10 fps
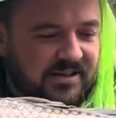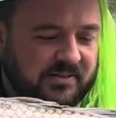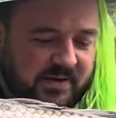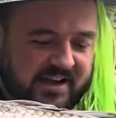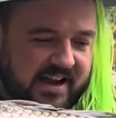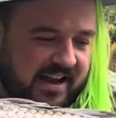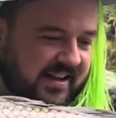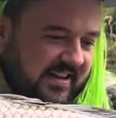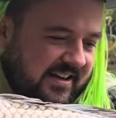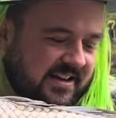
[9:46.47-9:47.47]
But yeah,
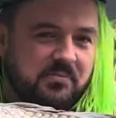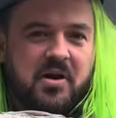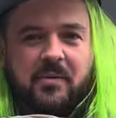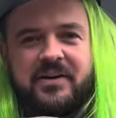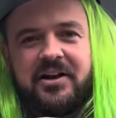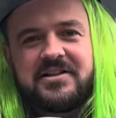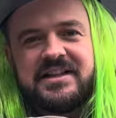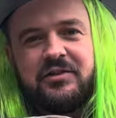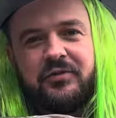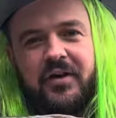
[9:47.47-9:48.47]
put up a nice
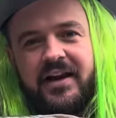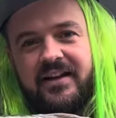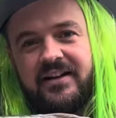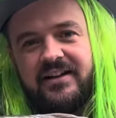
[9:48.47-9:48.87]
little fight,